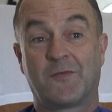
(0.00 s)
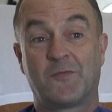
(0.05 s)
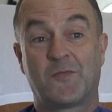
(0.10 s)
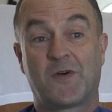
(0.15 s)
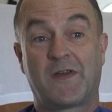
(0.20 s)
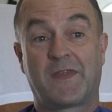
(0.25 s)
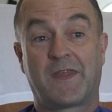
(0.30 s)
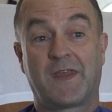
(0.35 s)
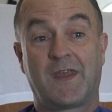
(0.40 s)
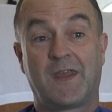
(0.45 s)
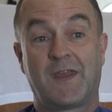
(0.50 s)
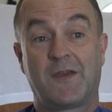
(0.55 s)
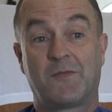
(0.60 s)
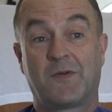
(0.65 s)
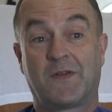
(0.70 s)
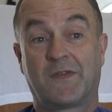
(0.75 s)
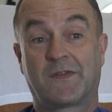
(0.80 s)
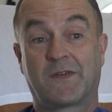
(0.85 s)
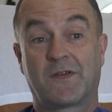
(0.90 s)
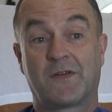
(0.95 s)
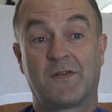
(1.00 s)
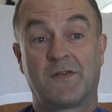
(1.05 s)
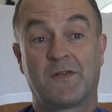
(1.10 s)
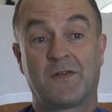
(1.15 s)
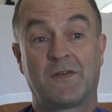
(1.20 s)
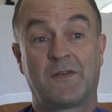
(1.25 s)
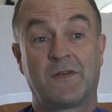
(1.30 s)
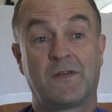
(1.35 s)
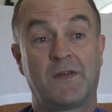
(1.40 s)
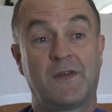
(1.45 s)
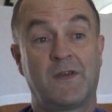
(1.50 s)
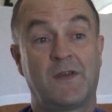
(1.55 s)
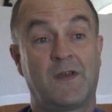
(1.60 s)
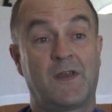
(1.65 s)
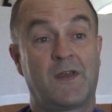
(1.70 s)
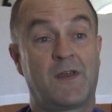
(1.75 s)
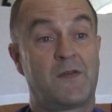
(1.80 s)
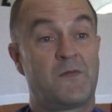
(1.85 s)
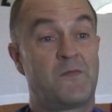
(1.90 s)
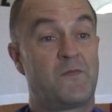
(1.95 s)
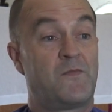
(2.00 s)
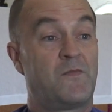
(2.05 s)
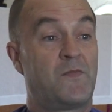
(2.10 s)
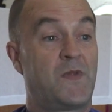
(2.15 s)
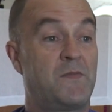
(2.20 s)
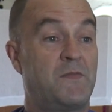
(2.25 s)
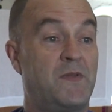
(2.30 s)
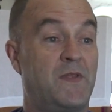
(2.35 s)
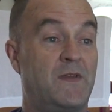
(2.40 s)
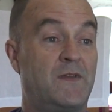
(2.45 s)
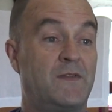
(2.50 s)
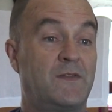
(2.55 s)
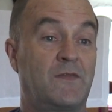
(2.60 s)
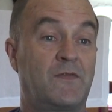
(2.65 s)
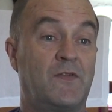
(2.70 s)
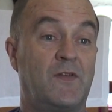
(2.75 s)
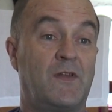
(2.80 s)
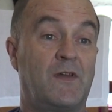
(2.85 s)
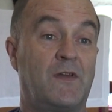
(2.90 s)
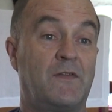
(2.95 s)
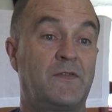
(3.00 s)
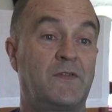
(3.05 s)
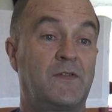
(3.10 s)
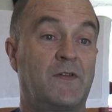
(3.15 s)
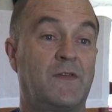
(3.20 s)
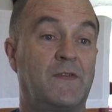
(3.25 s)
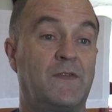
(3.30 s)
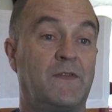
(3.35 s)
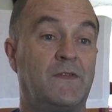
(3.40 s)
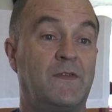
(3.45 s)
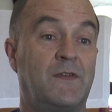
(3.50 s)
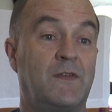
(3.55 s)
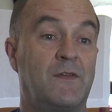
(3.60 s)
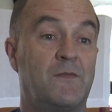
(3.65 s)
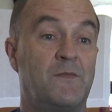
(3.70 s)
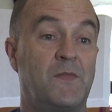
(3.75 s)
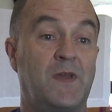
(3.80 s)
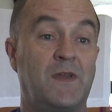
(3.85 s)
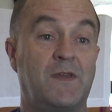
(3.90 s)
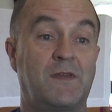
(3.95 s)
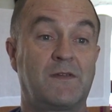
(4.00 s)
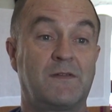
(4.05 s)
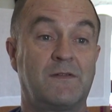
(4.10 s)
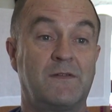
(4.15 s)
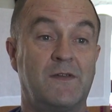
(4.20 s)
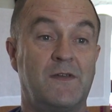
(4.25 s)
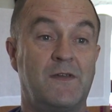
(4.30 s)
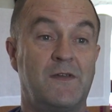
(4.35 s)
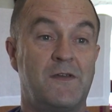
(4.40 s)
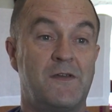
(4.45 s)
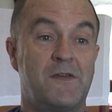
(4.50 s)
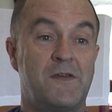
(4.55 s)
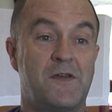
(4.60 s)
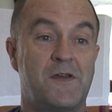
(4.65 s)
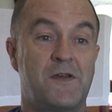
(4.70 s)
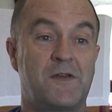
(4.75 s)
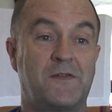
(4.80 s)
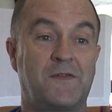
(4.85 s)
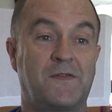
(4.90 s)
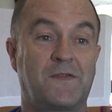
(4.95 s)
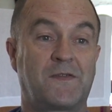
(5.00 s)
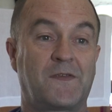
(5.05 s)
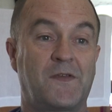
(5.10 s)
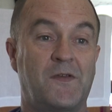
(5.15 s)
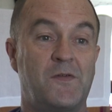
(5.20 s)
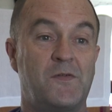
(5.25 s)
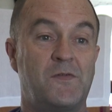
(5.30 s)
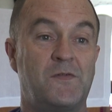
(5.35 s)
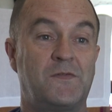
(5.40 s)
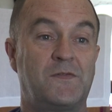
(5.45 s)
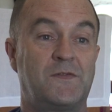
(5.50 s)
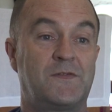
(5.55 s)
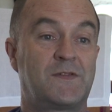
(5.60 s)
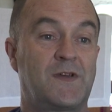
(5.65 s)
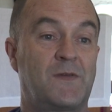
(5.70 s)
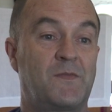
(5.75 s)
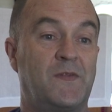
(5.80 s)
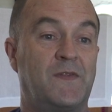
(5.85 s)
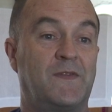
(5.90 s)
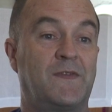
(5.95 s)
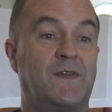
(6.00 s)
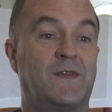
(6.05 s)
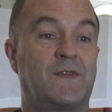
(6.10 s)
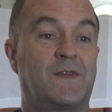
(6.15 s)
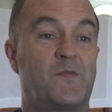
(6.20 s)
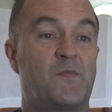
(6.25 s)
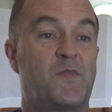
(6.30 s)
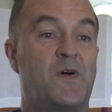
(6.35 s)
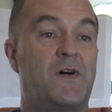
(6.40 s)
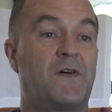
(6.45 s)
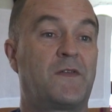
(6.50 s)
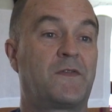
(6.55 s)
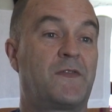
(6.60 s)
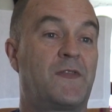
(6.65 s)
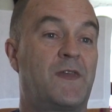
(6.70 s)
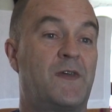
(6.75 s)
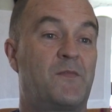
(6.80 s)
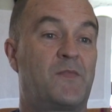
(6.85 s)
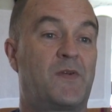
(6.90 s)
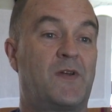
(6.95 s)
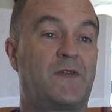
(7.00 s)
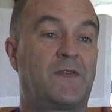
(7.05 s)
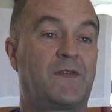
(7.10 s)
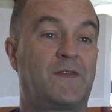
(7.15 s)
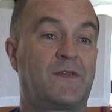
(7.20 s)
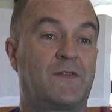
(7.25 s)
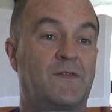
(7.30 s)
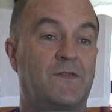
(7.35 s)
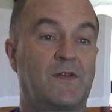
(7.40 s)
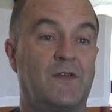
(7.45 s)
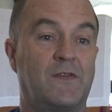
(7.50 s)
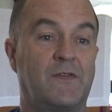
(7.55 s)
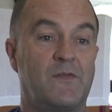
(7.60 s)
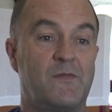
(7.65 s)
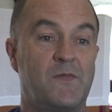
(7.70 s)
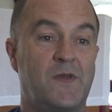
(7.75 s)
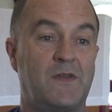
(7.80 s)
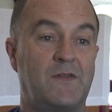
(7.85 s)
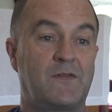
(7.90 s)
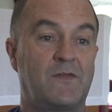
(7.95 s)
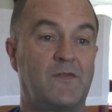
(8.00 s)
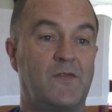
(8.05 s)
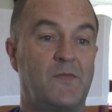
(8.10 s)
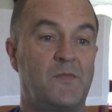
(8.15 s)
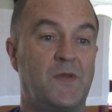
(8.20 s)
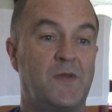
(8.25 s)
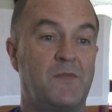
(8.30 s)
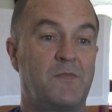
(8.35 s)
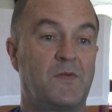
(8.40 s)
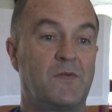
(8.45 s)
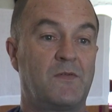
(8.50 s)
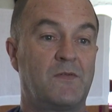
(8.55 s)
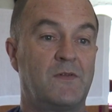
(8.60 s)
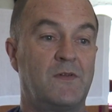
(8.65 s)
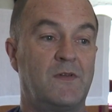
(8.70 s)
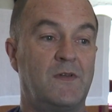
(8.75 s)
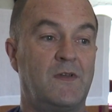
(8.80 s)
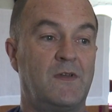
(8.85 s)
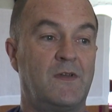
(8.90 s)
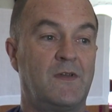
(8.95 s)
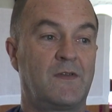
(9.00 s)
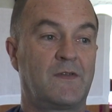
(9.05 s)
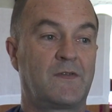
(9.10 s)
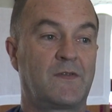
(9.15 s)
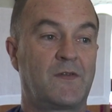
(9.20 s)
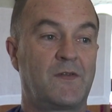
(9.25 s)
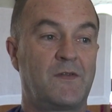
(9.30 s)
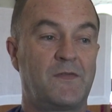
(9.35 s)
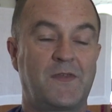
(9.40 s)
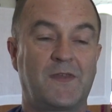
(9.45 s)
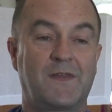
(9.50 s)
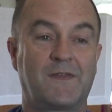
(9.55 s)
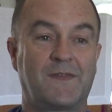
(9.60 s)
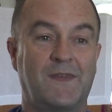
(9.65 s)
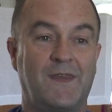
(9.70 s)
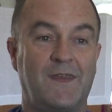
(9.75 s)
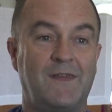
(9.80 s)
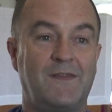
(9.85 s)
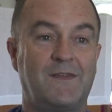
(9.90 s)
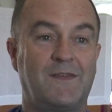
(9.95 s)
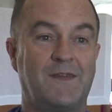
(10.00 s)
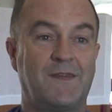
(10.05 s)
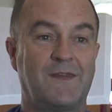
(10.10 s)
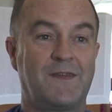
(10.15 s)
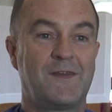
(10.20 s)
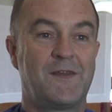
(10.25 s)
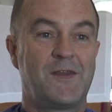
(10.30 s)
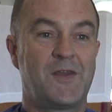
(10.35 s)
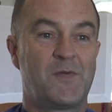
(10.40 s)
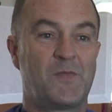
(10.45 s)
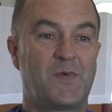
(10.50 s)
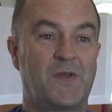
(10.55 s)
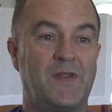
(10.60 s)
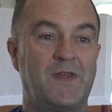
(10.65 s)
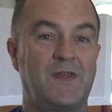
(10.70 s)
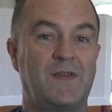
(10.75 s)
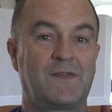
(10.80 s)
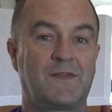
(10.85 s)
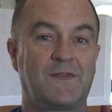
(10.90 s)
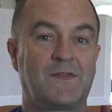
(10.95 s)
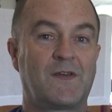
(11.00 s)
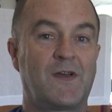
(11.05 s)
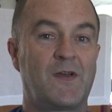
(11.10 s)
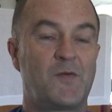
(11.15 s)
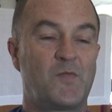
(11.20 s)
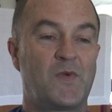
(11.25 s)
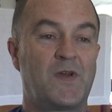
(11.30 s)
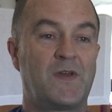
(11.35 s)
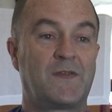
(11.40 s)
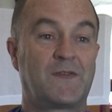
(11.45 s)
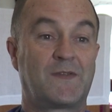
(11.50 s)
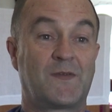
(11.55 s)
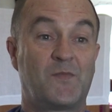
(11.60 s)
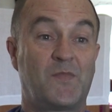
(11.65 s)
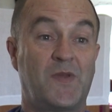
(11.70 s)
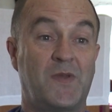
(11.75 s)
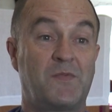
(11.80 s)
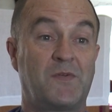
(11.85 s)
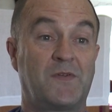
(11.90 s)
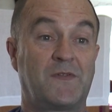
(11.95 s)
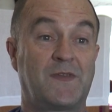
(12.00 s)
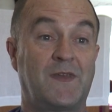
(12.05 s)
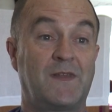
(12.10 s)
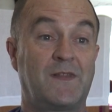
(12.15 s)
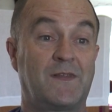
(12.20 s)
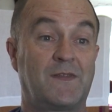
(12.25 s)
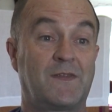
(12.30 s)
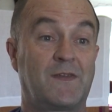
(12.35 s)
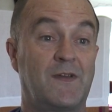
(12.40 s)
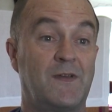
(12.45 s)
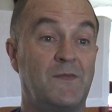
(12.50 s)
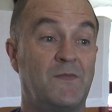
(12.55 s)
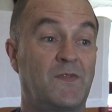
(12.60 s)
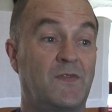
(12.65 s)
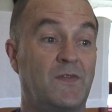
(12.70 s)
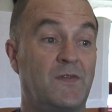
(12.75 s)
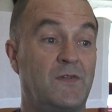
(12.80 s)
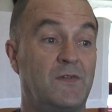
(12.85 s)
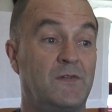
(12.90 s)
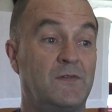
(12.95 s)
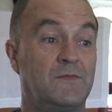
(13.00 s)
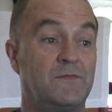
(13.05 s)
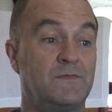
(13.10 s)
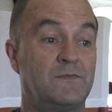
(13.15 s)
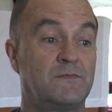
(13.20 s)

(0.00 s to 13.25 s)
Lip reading: on why they're here, what's going on. Maybe there are different life choices you can make. And so chaplaincy is a part of that process of transformation for people. So I don't think it's easy, but it is a time where some people take the time to